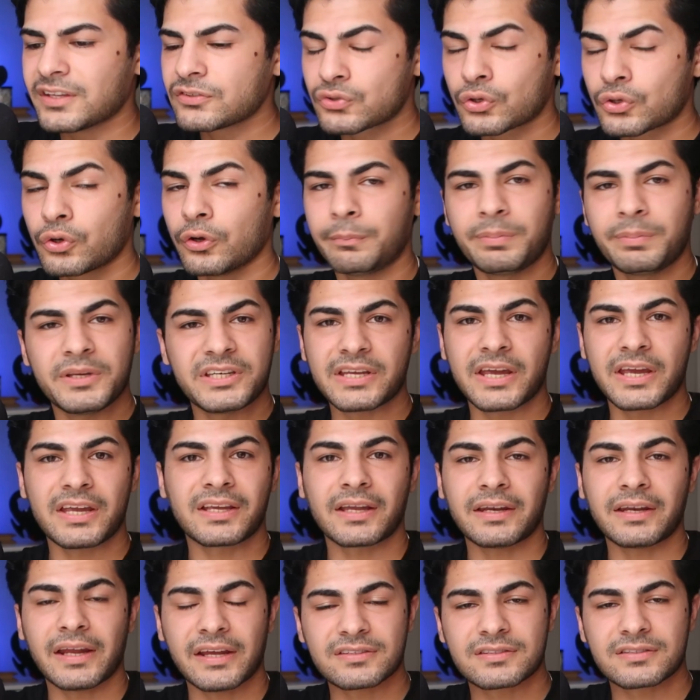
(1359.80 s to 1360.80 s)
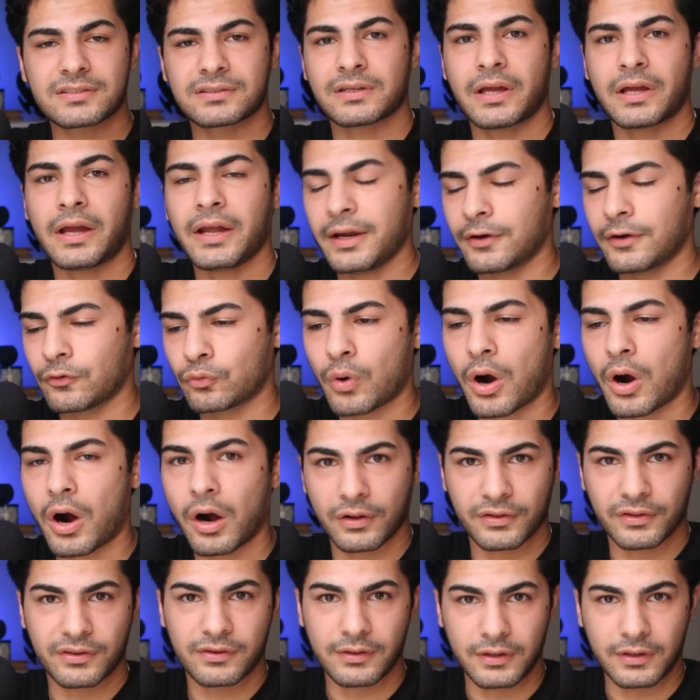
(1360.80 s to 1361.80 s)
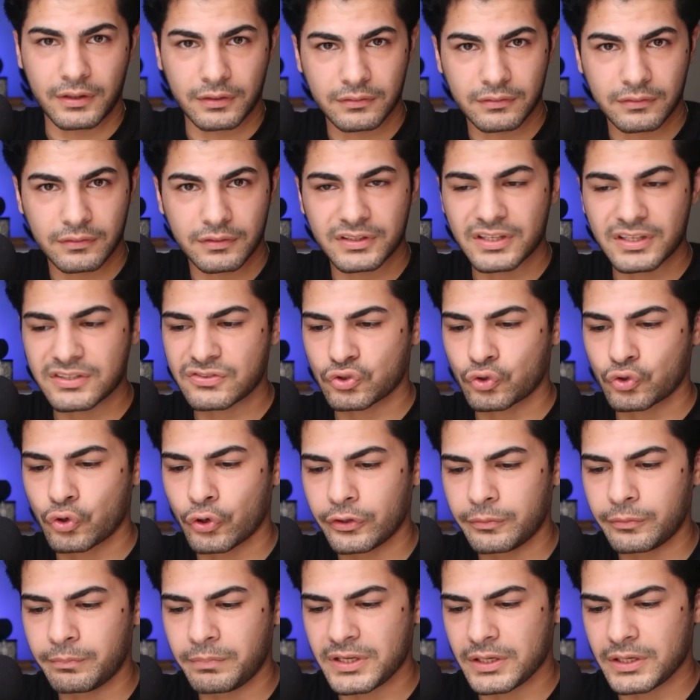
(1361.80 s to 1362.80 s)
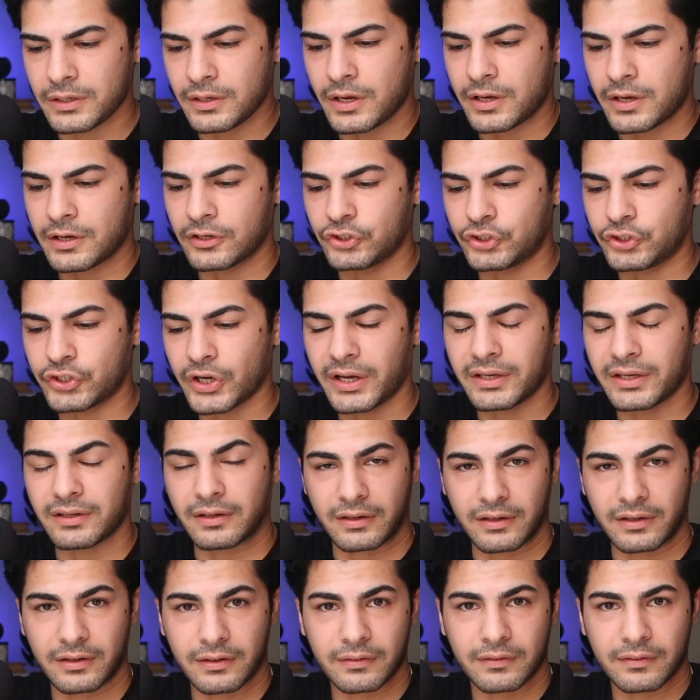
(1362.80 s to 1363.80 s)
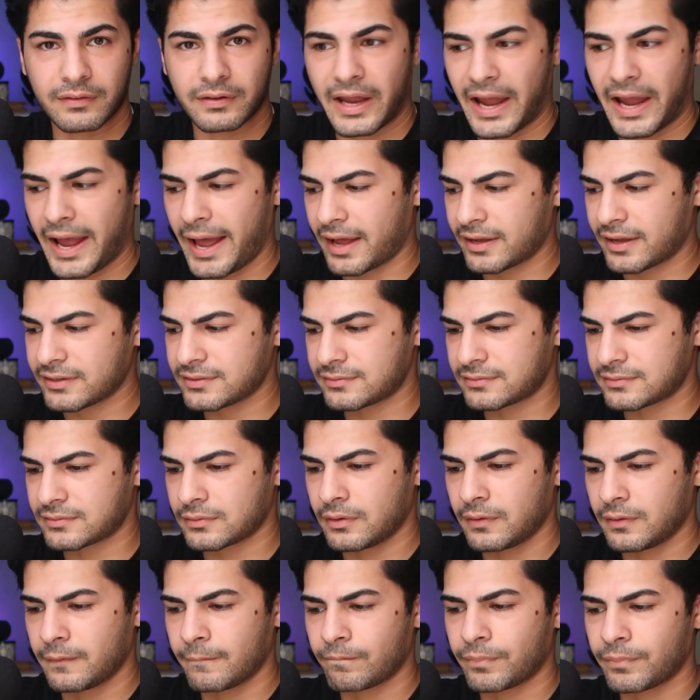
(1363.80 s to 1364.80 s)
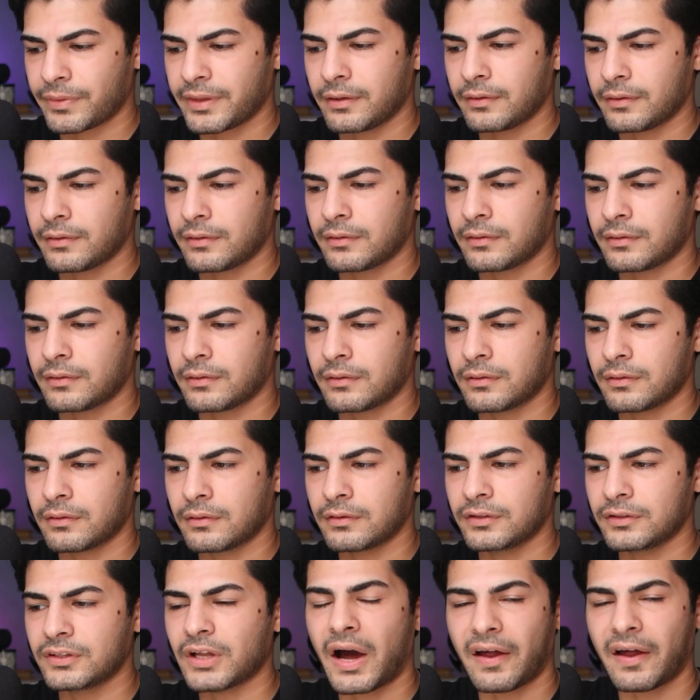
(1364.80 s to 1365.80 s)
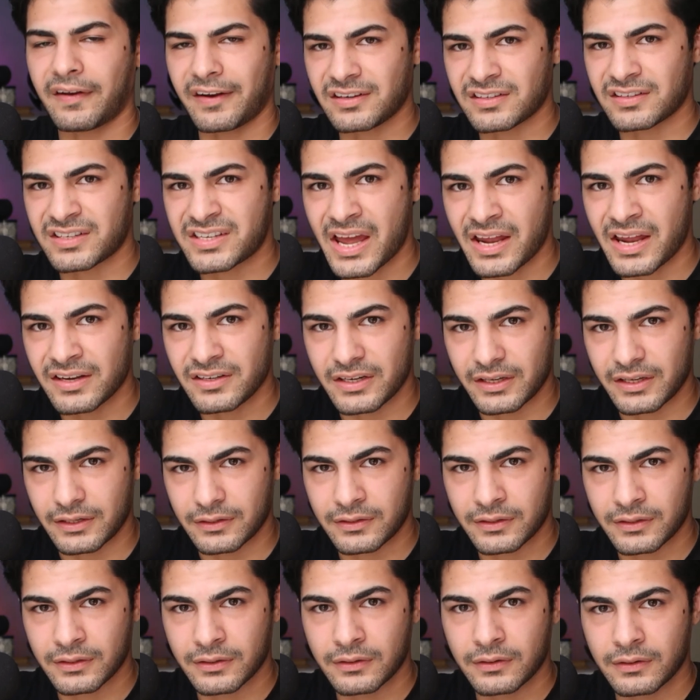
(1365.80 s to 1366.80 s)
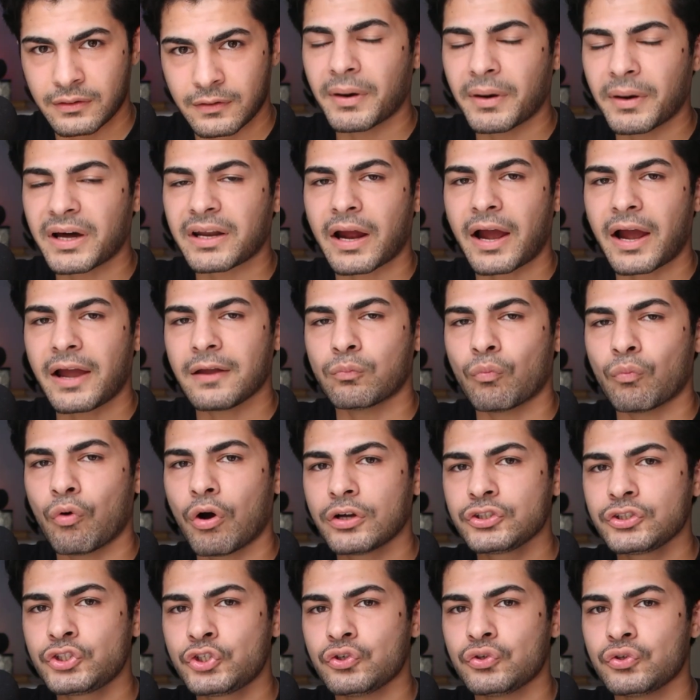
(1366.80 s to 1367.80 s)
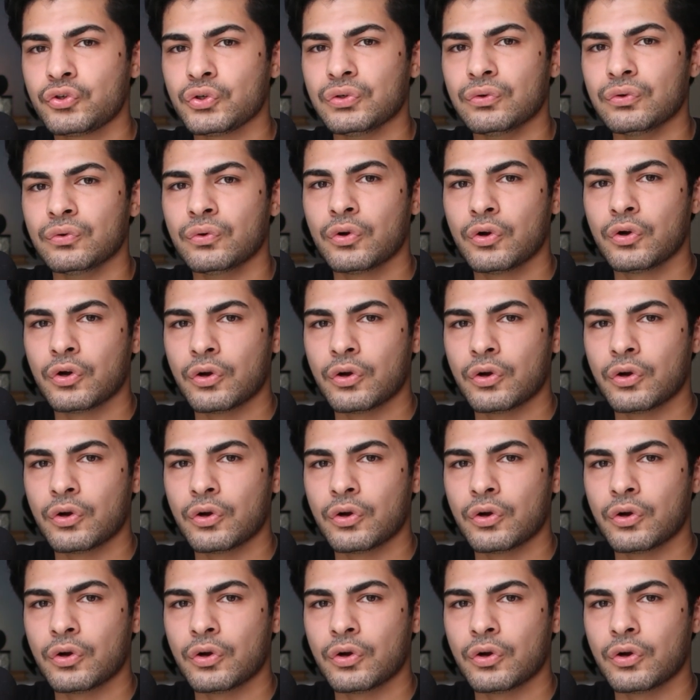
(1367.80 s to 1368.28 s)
could be taken as a wrong thing. This could be done as not intended. But I want you to